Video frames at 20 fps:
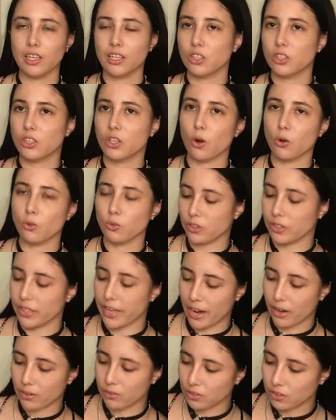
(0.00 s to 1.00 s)
toned
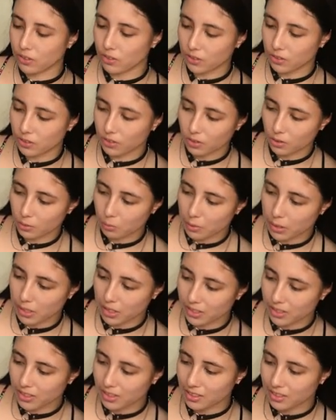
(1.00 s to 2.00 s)
down a little
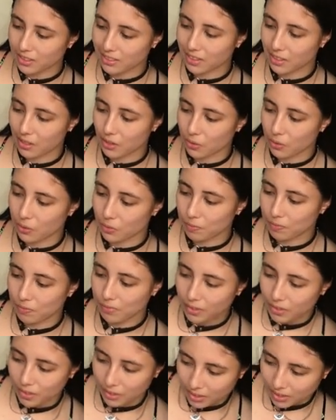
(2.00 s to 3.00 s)
bit. So
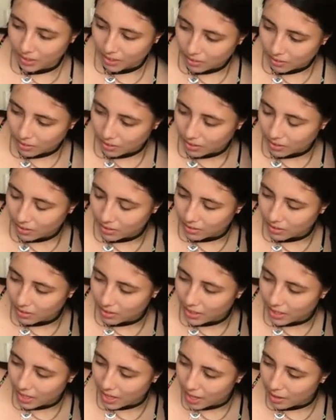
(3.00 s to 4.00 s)

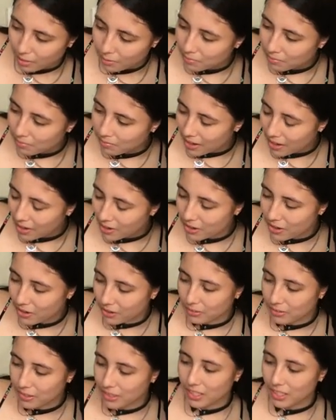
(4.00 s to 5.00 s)
yeah, I don't know. I'm just